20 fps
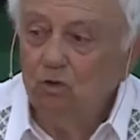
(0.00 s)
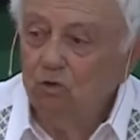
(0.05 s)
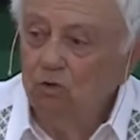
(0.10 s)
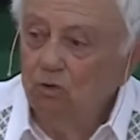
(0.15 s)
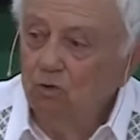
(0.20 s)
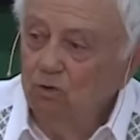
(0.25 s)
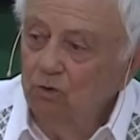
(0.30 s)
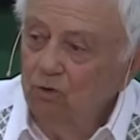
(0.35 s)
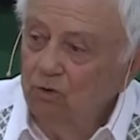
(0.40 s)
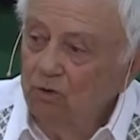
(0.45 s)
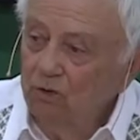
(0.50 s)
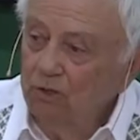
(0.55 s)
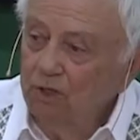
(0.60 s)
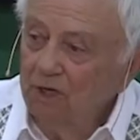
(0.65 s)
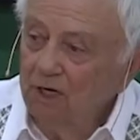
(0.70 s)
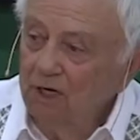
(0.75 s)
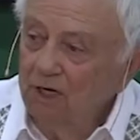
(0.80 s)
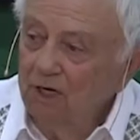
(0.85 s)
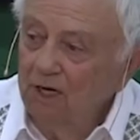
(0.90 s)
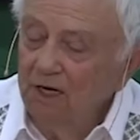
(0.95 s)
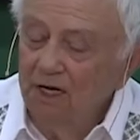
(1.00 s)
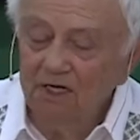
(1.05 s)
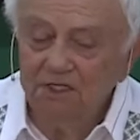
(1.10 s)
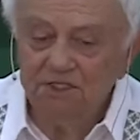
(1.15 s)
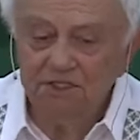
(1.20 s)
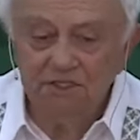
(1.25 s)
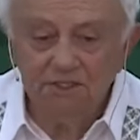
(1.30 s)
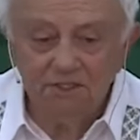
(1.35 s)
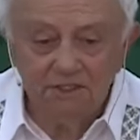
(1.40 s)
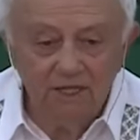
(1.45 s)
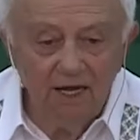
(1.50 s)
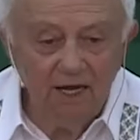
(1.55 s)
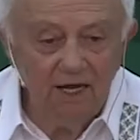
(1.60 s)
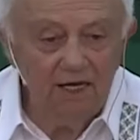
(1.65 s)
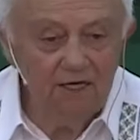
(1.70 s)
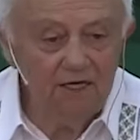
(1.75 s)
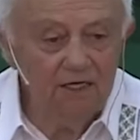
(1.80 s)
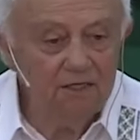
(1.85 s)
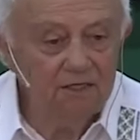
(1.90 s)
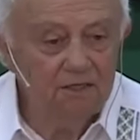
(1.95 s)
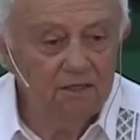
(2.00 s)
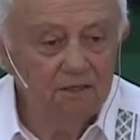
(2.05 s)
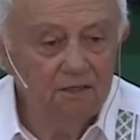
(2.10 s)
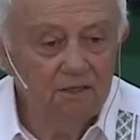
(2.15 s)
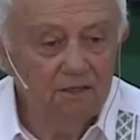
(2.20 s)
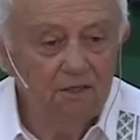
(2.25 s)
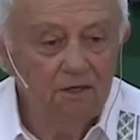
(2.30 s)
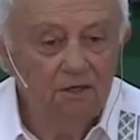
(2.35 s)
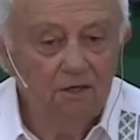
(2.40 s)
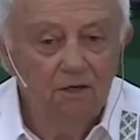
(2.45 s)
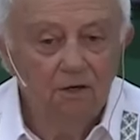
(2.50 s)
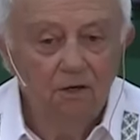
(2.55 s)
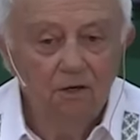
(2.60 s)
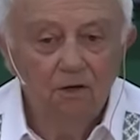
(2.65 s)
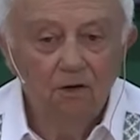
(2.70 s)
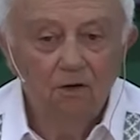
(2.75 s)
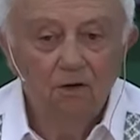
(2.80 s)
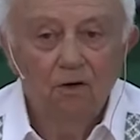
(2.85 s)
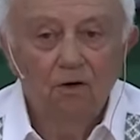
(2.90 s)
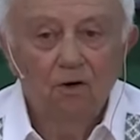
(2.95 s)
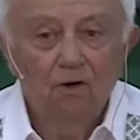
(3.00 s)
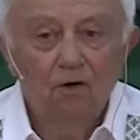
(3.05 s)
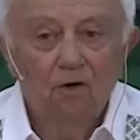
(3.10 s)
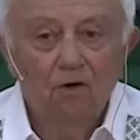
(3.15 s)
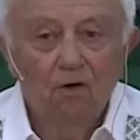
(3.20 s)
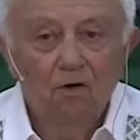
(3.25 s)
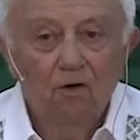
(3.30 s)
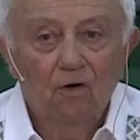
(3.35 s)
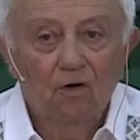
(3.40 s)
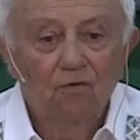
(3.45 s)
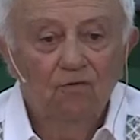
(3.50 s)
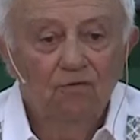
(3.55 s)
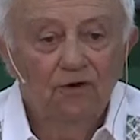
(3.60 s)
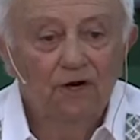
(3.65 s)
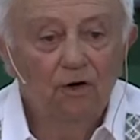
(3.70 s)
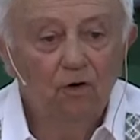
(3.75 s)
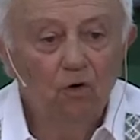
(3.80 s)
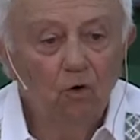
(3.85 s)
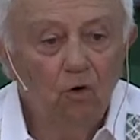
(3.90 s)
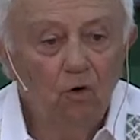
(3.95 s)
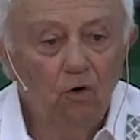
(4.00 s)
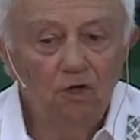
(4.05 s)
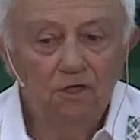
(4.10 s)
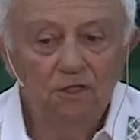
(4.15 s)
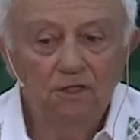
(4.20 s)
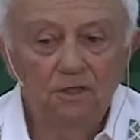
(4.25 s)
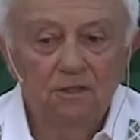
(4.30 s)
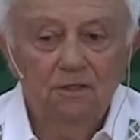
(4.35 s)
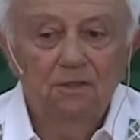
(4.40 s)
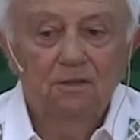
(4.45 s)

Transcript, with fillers: to a state of an old